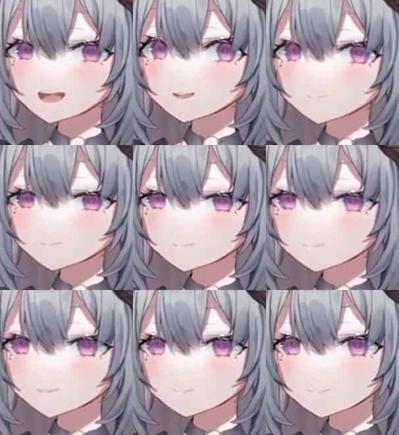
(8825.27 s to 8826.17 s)
I got my
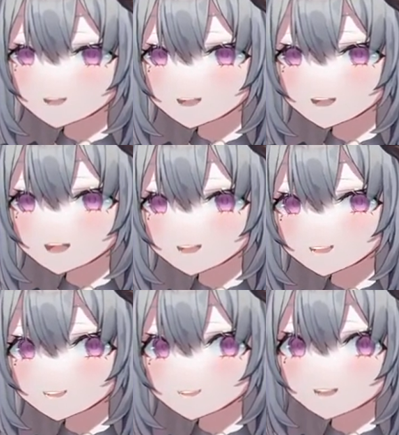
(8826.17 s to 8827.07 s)
coffee. Okay, okay.
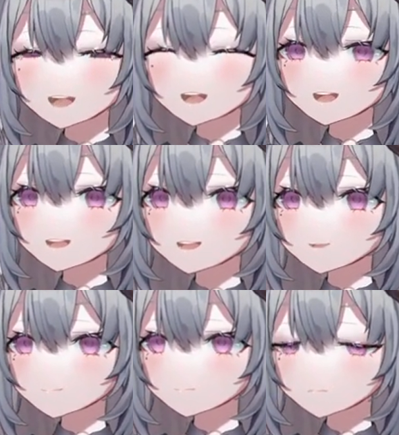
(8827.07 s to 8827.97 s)

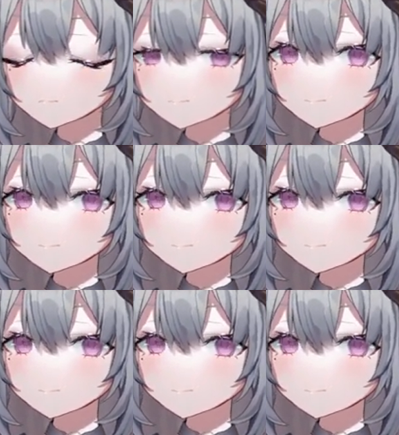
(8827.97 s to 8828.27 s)
Um, coffee.